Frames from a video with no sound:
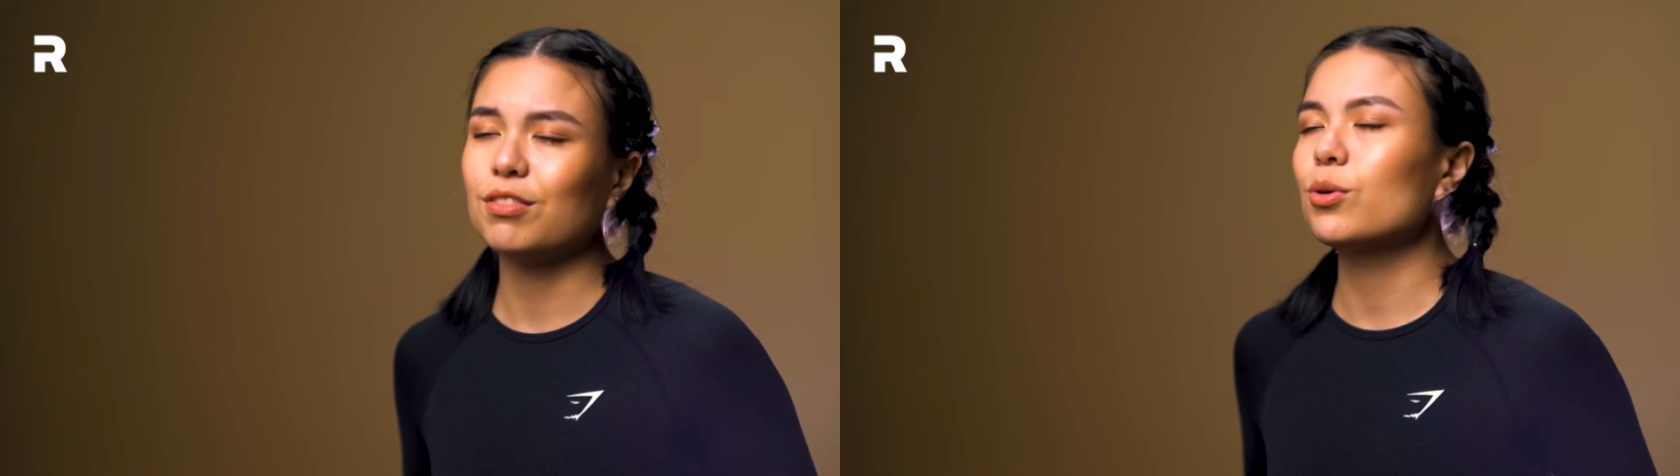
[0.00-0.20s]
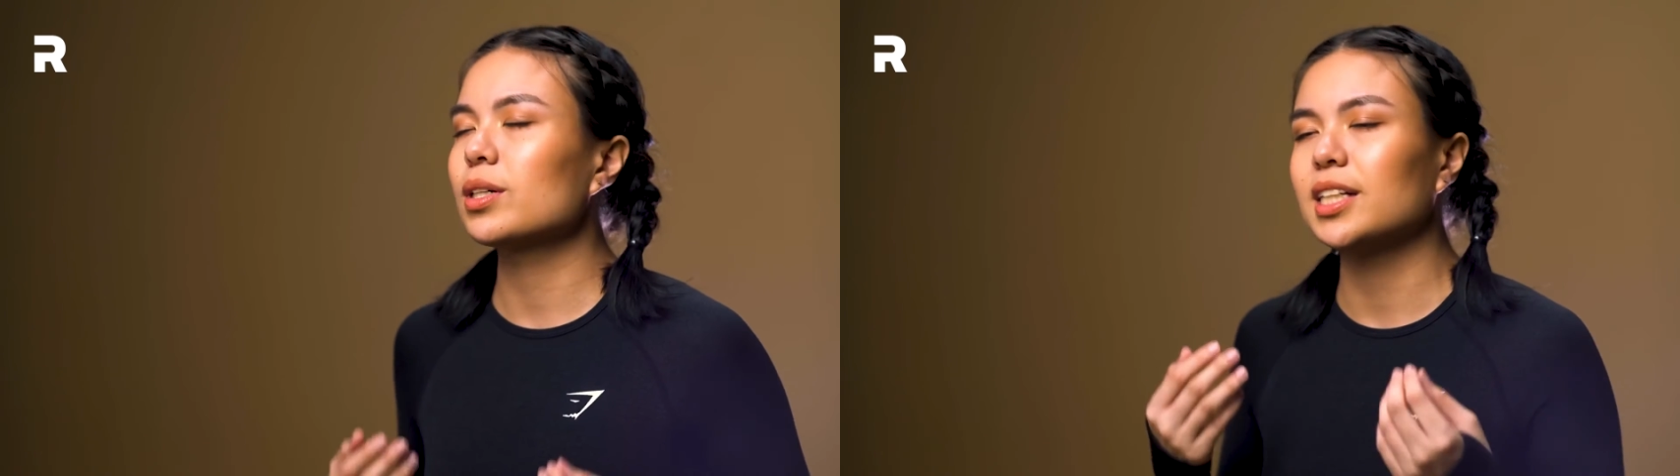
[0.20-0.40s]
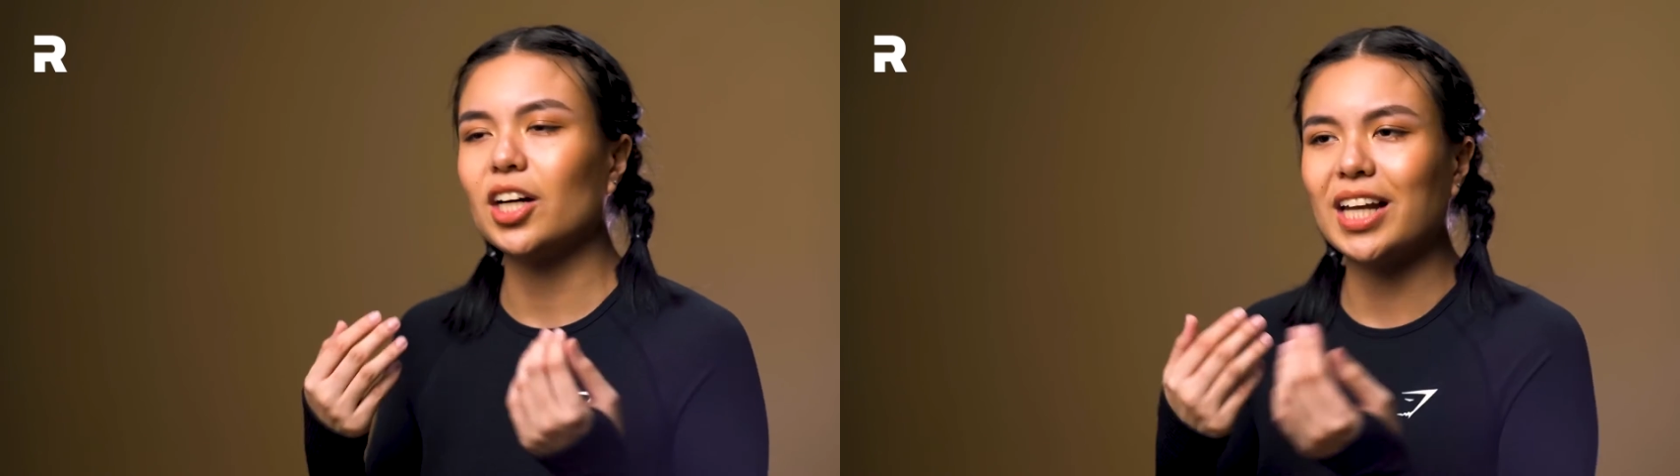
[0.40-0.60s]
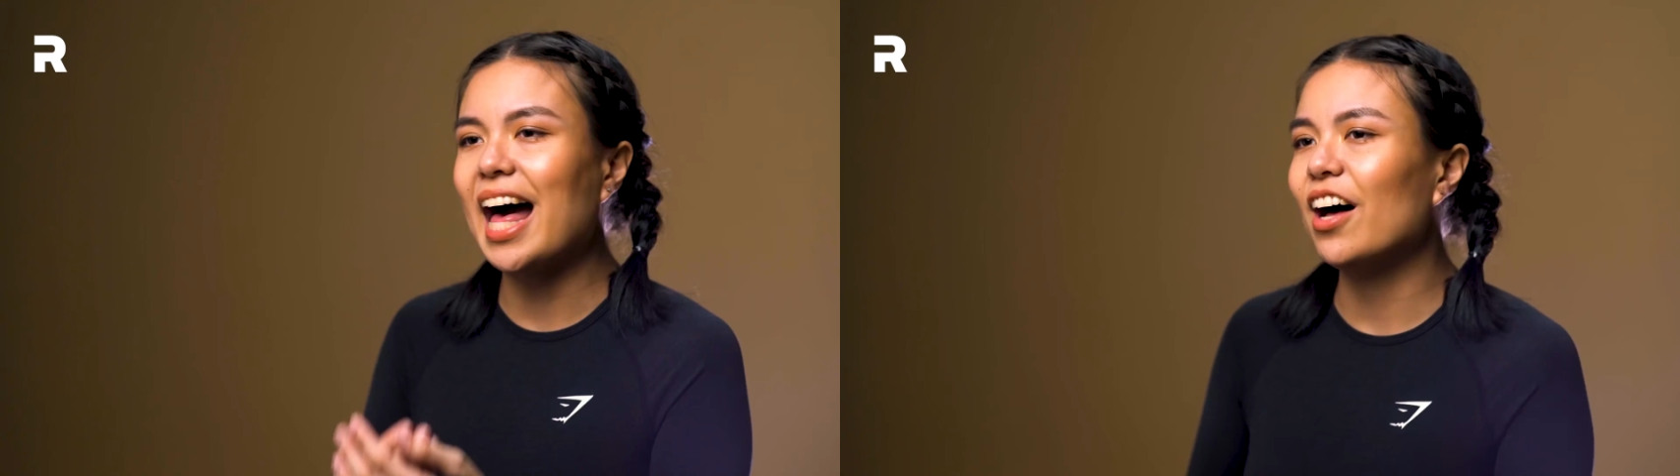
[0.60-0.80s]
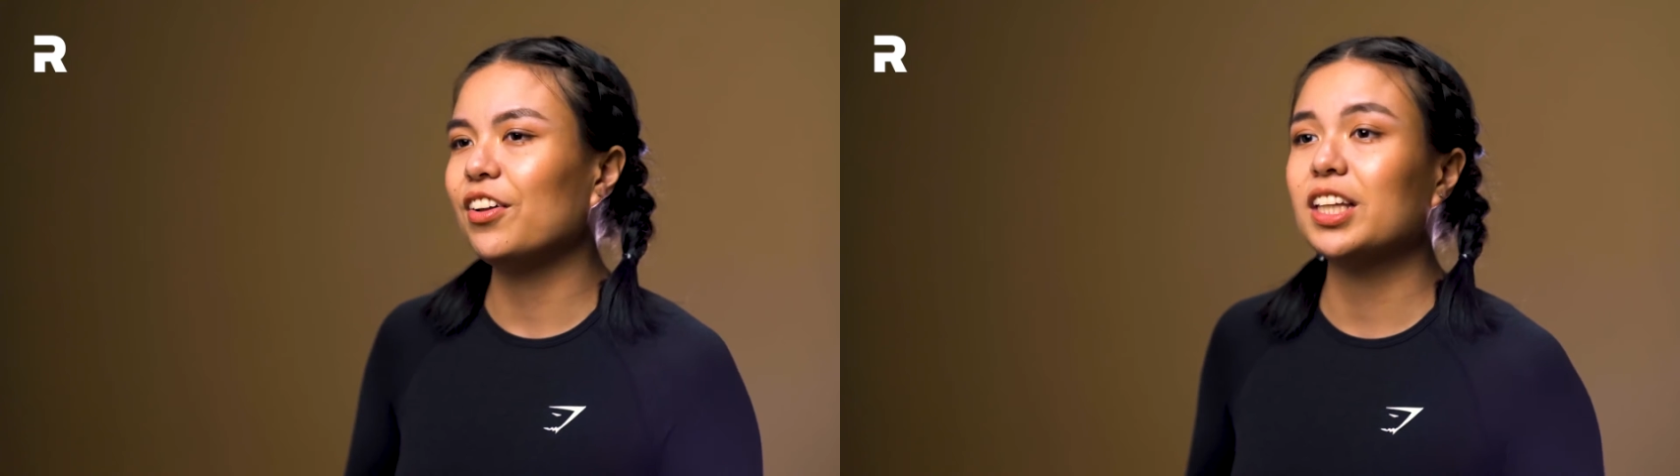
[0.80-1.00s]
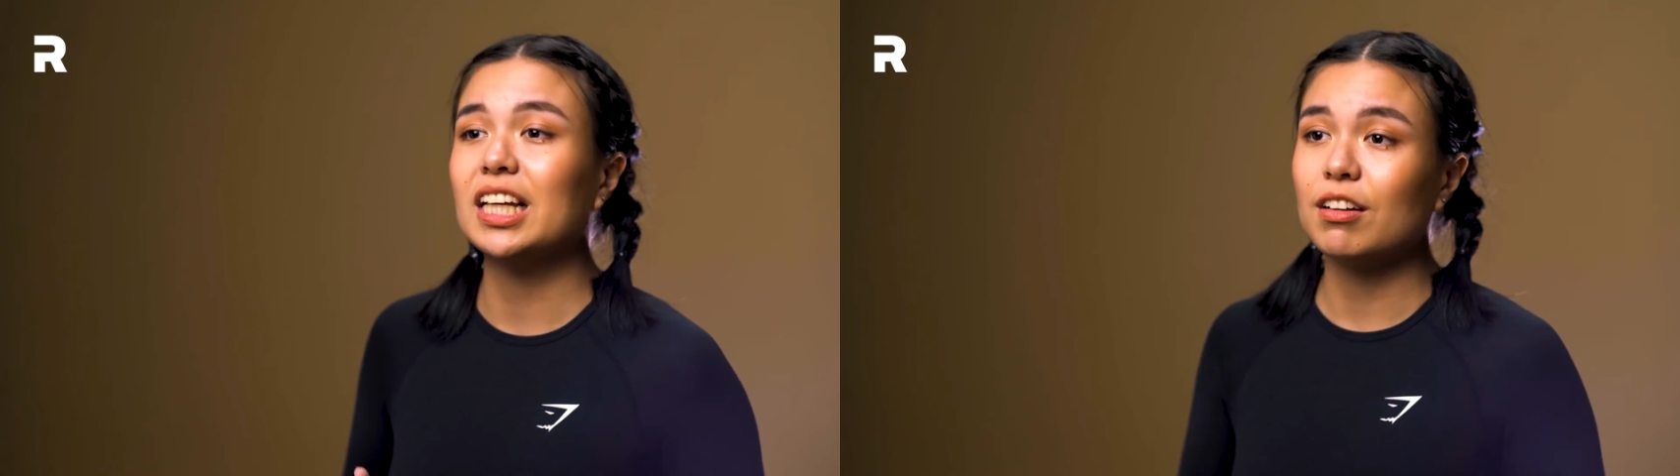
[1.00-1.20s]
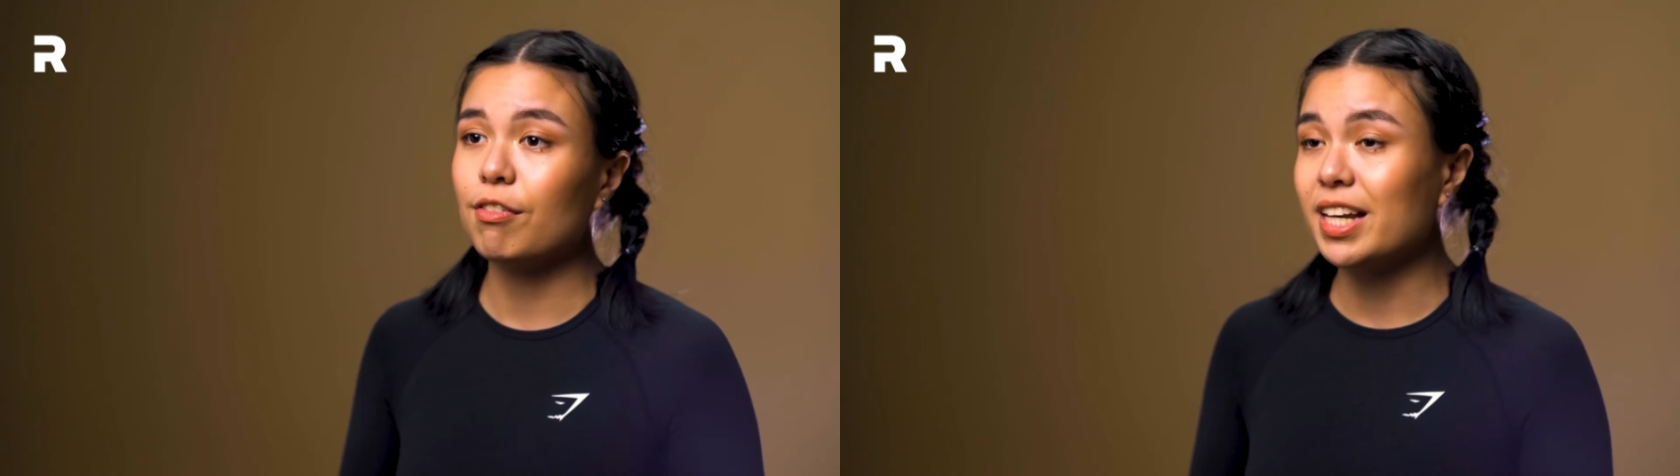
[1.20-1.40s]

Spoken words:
and focusing on health and